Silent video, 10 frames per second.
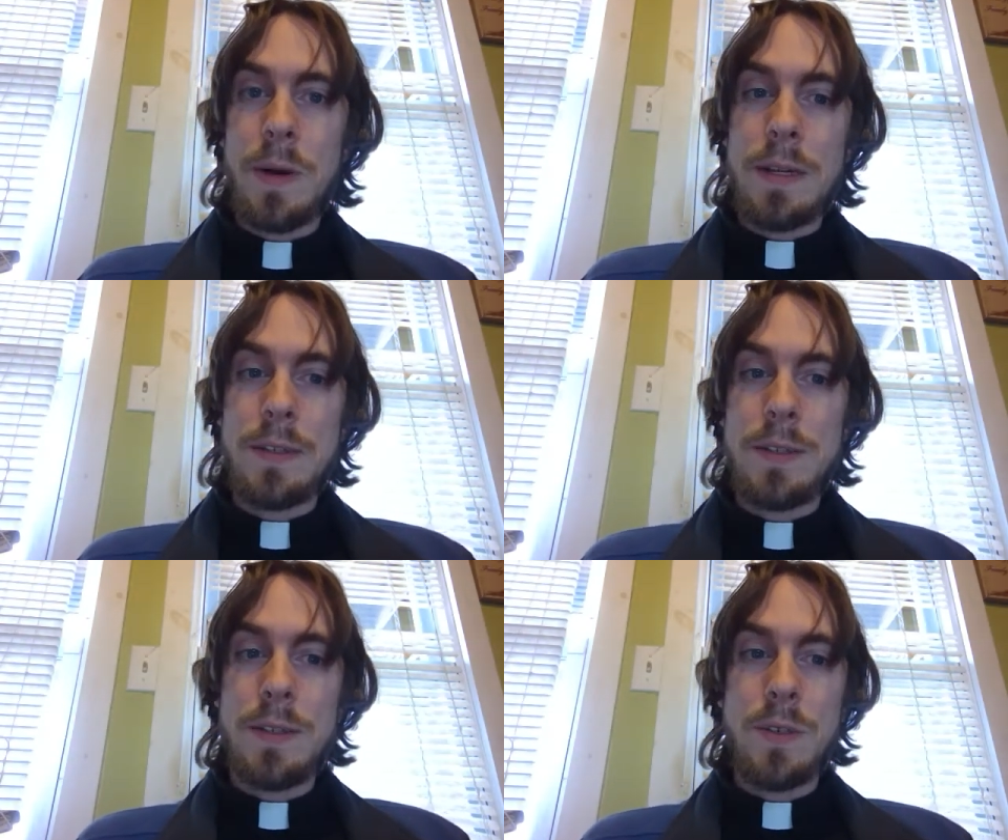
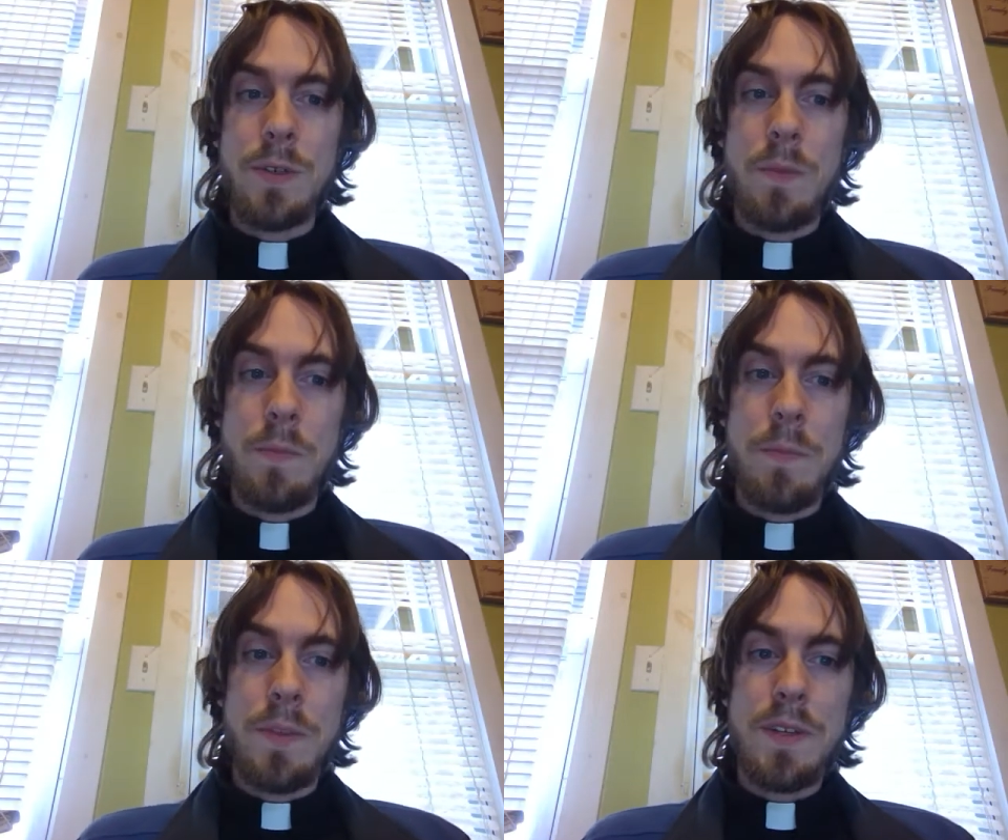but to
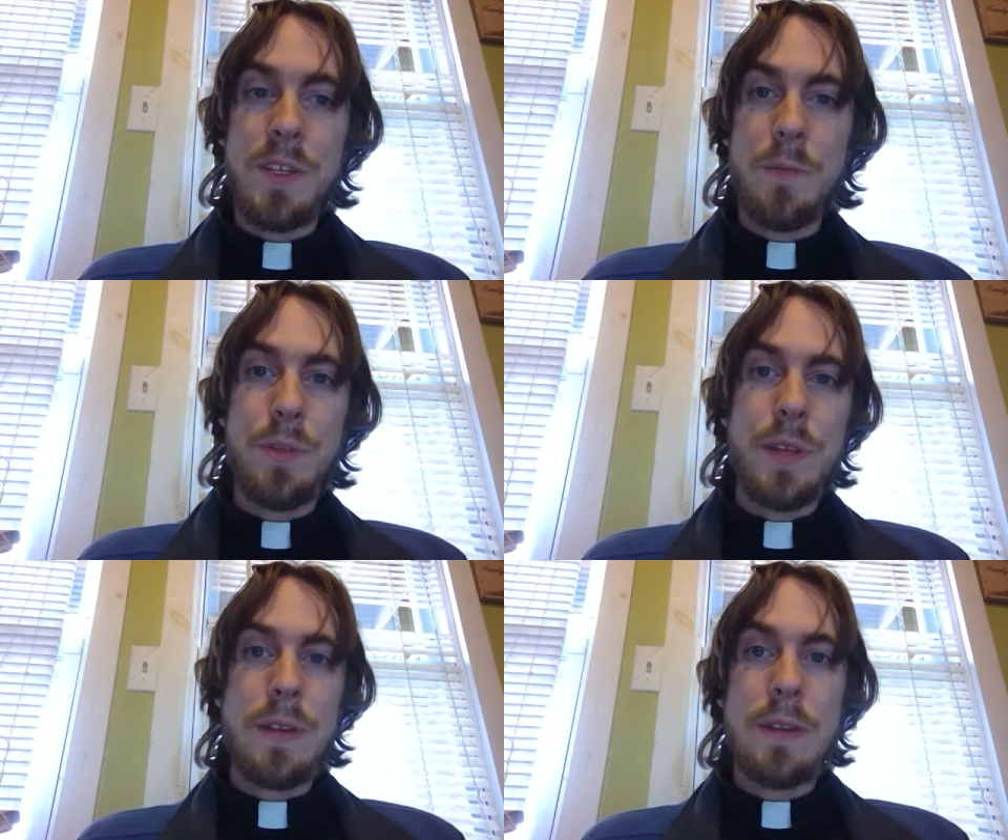
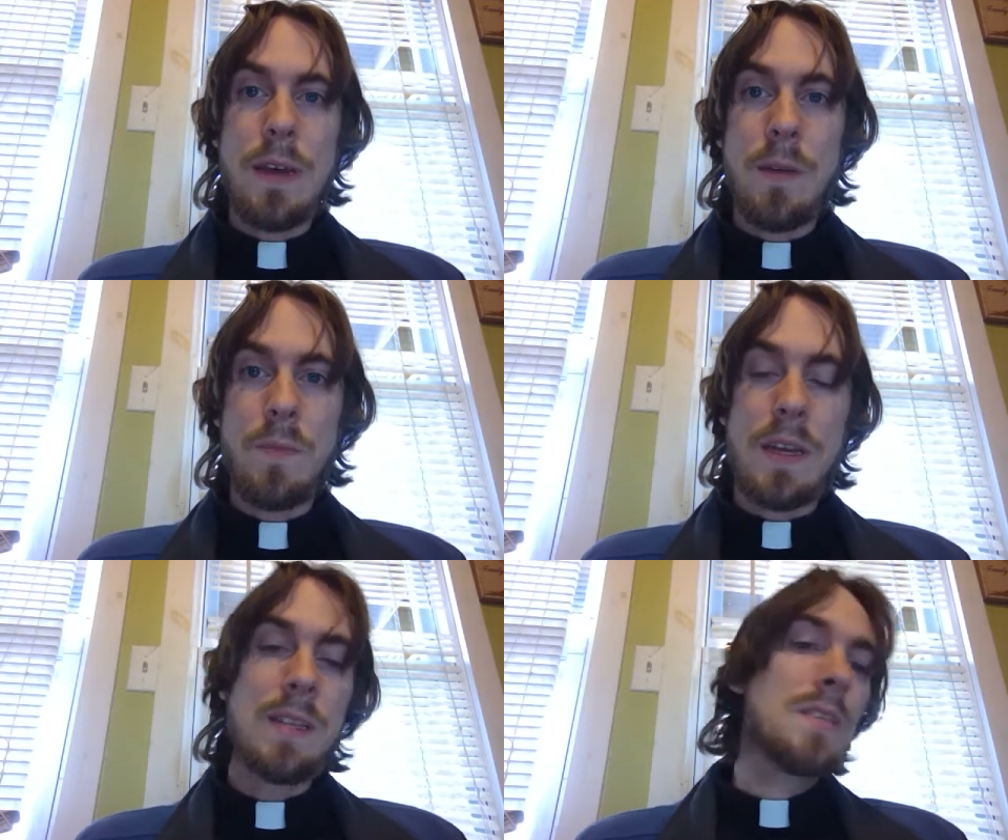discipline them
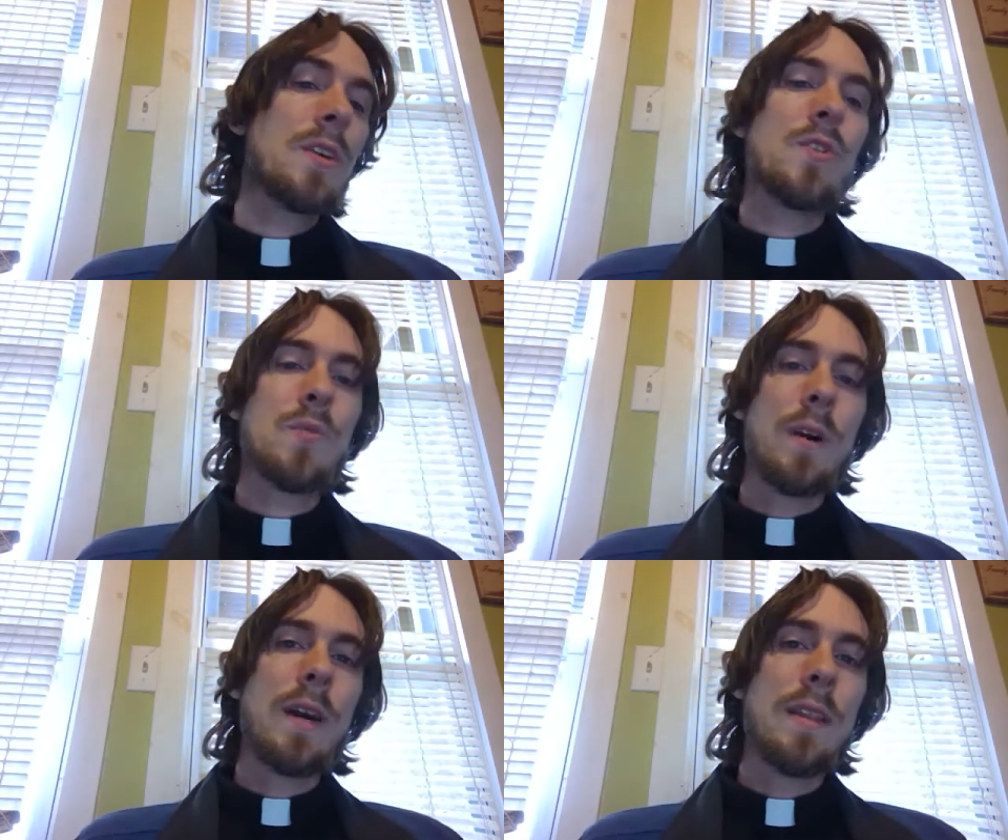in such a
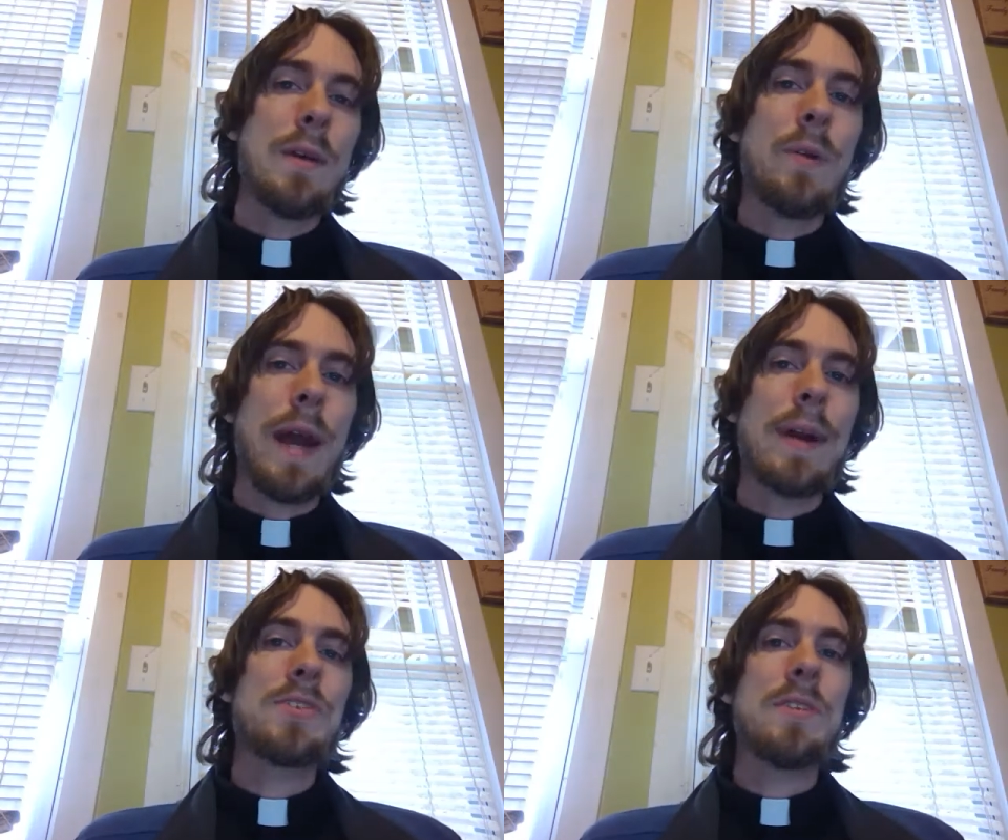way that we're
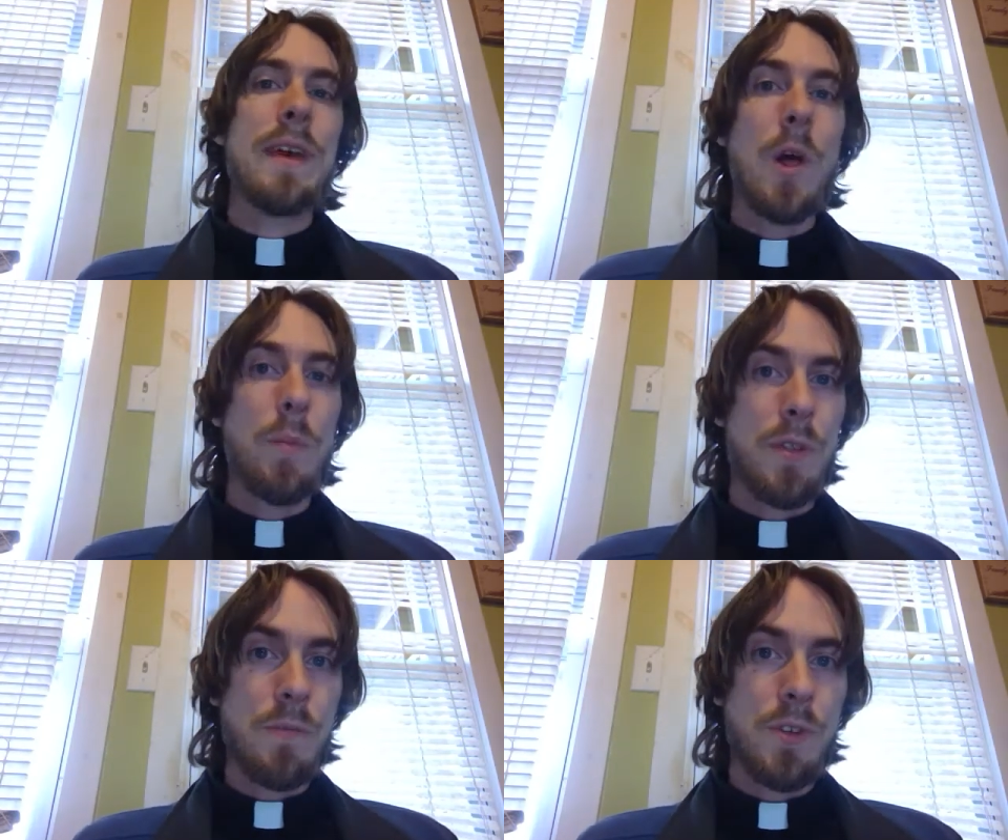actually
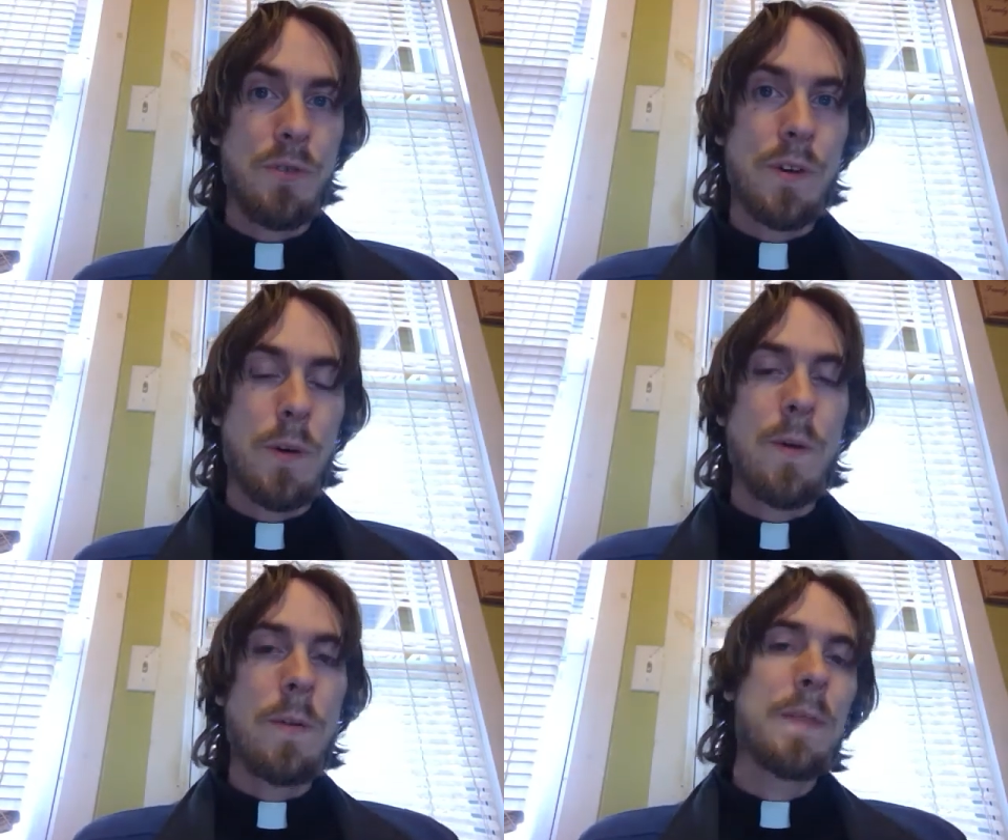helping them to grow,